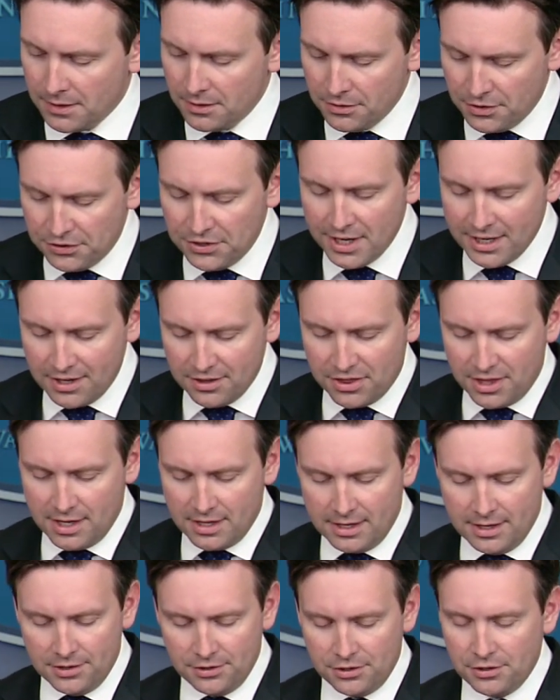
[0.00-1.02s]
The second
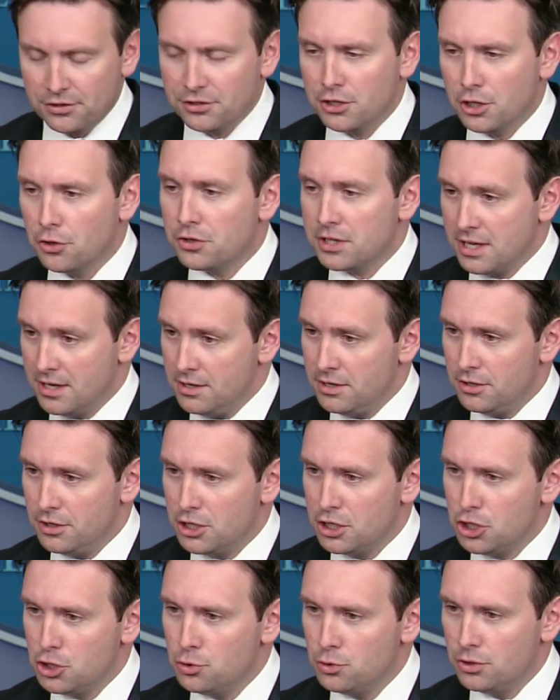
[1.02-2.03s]
thing is you know, the
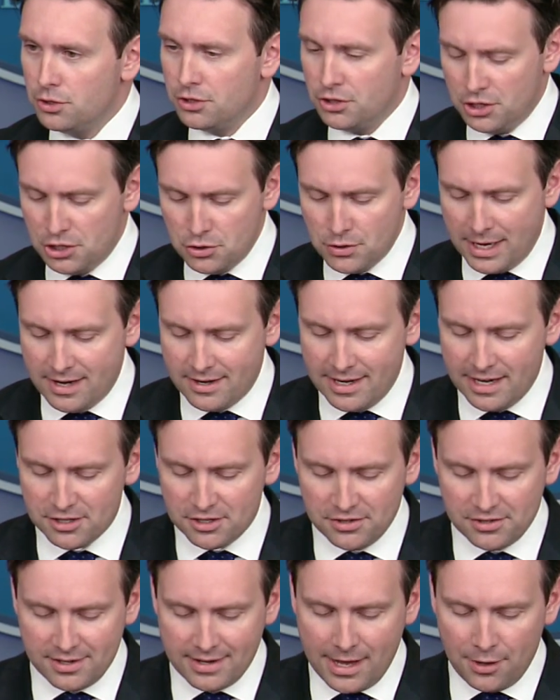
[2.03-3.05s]
United
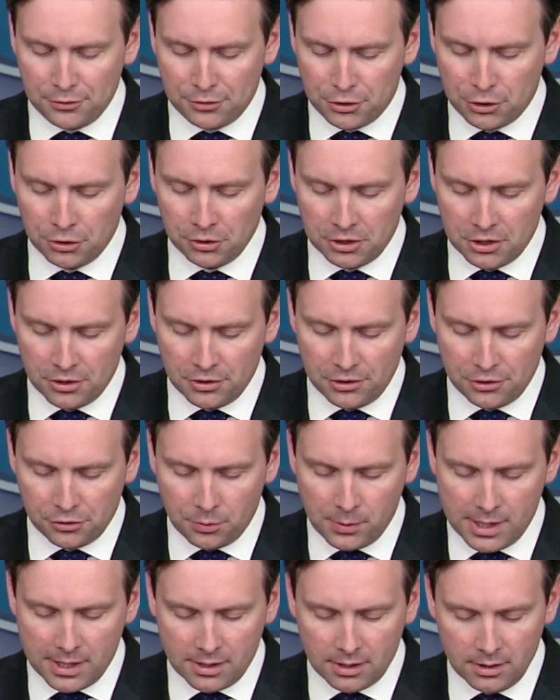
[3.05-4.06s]
Nations announced earlier this
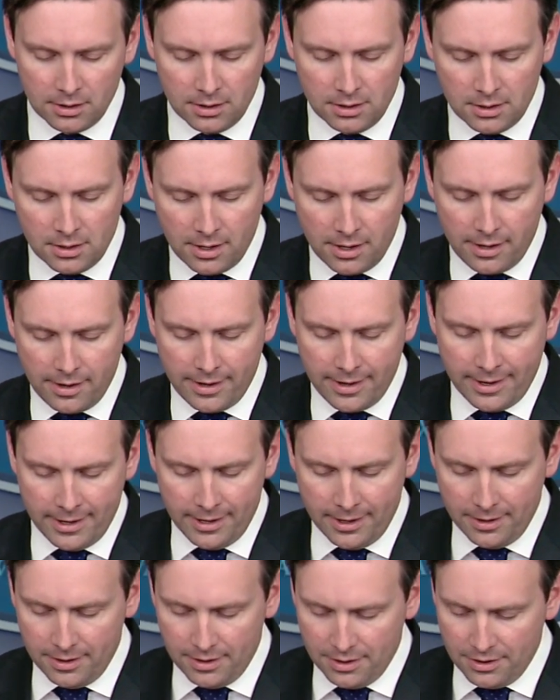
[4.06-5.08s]
week
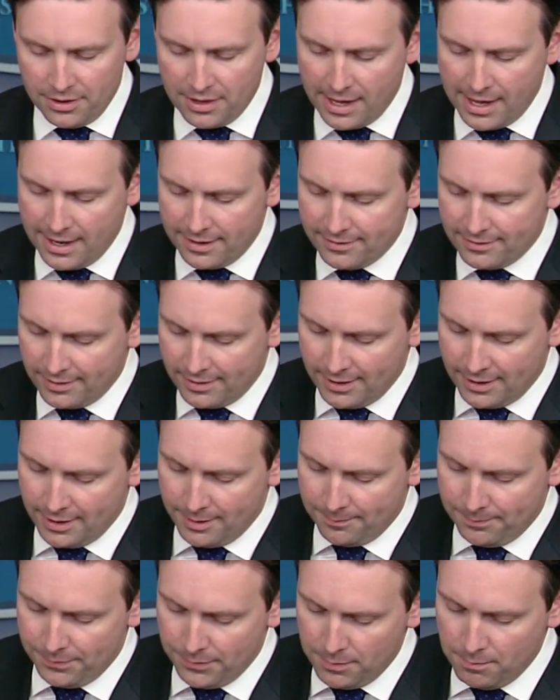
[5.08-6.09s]
that Mr.